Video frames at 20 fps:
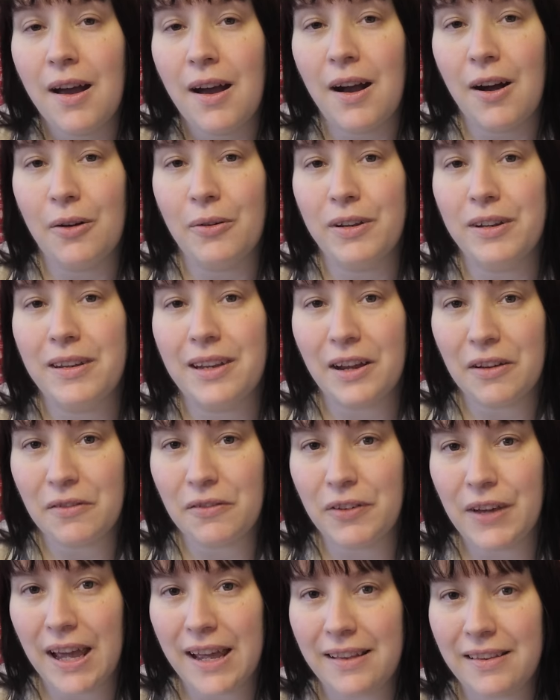Oh, and
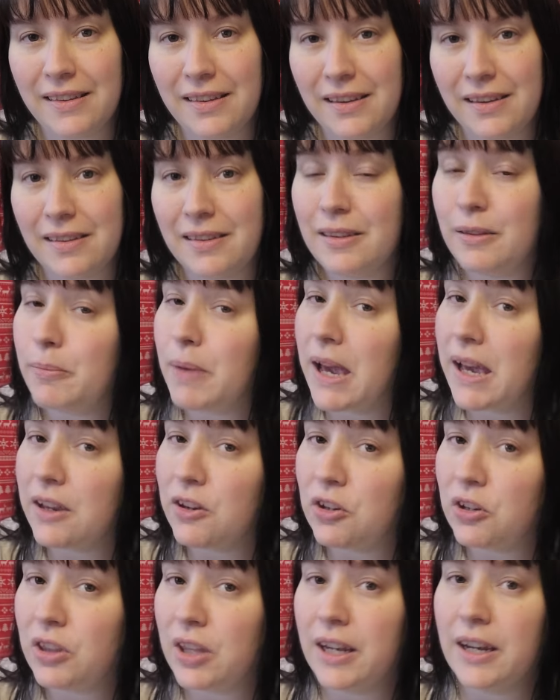don't forget to
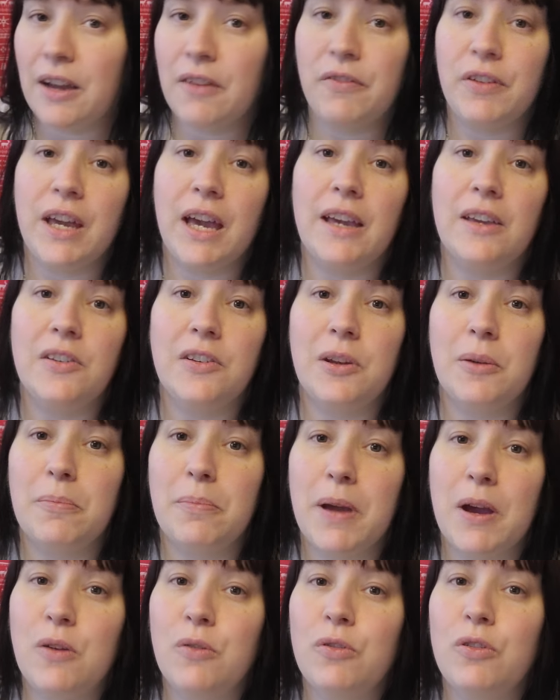smash the
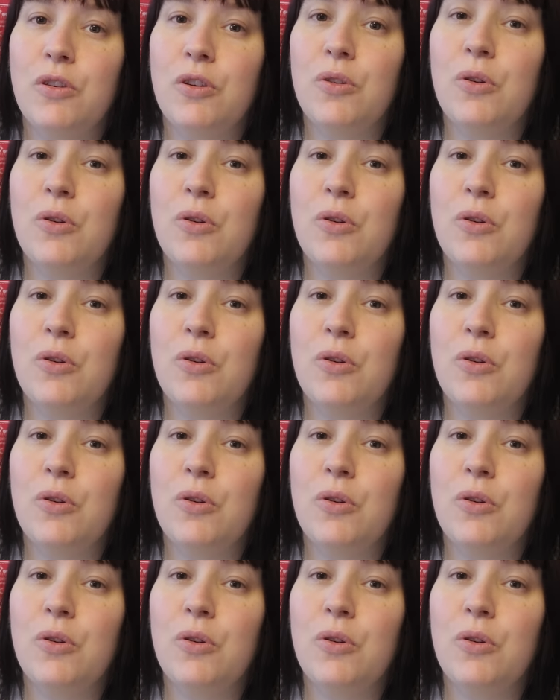notification bell